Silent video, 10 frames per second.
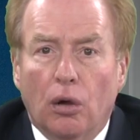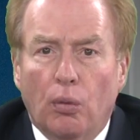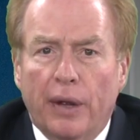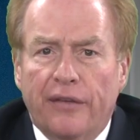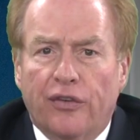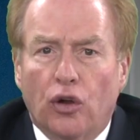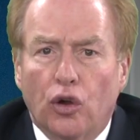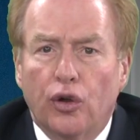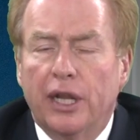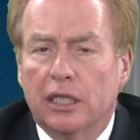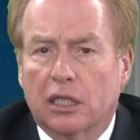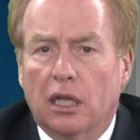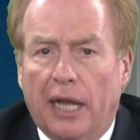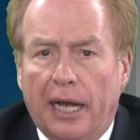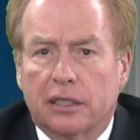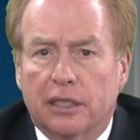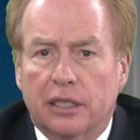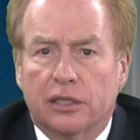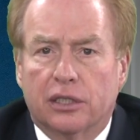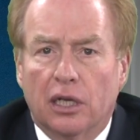we've heard his
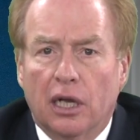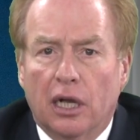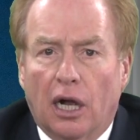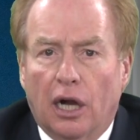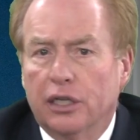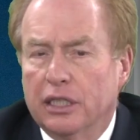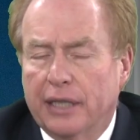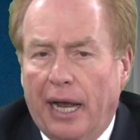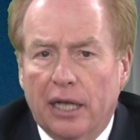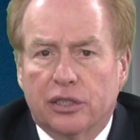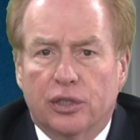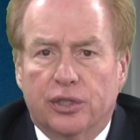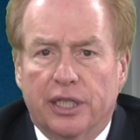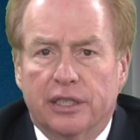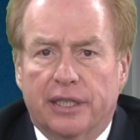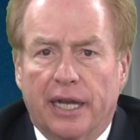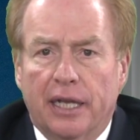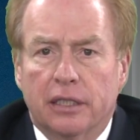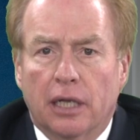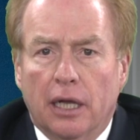classes are disasters these
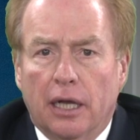days.